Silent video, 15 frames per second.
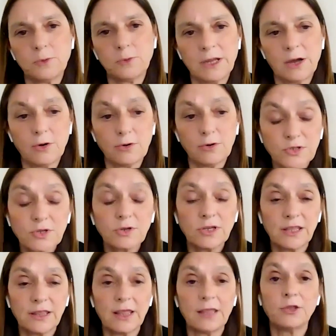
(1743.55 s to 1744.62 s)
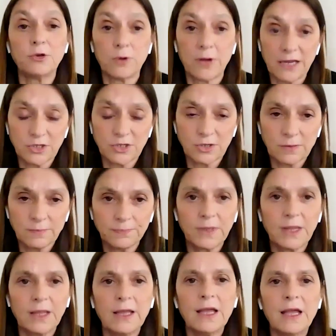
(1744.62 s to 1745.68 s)
We also need education,
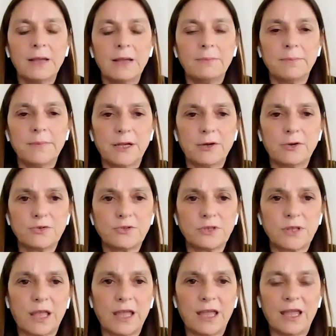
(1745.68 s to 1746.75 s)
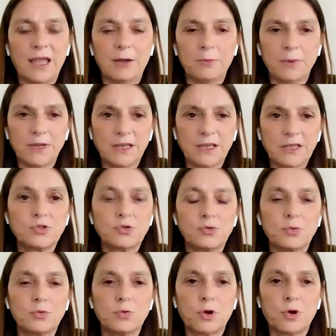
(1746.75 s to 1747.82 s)
because we need
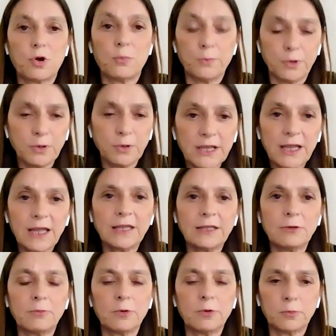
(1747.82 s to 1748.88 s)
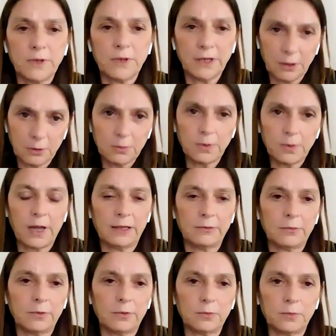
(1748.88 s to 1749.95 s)
to communicate what we know
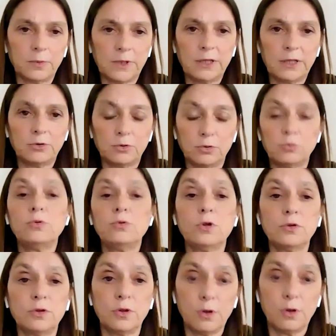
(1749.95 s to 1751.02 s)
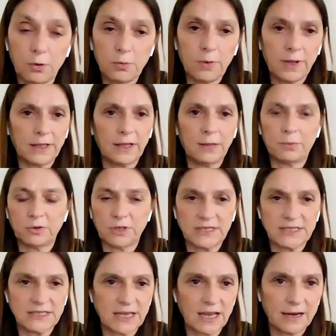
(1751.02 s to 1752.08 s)
and what we do not know, and the
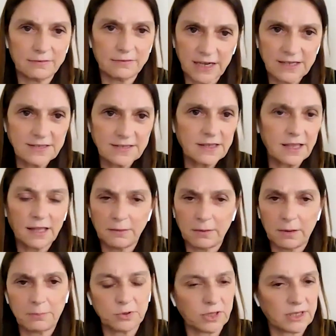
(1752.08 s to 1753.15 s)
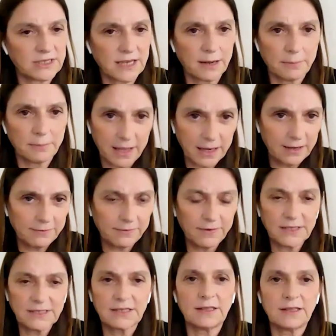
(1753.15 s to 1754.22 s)
potential risks and the potential
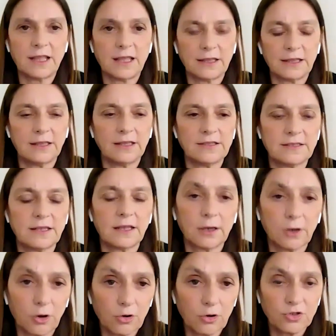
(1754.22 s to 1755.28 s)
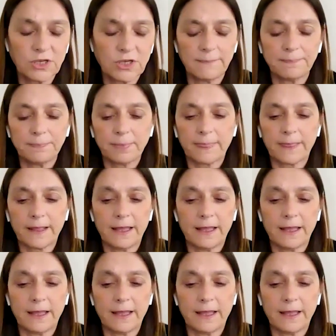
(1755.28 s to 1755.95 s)
benefits that this technology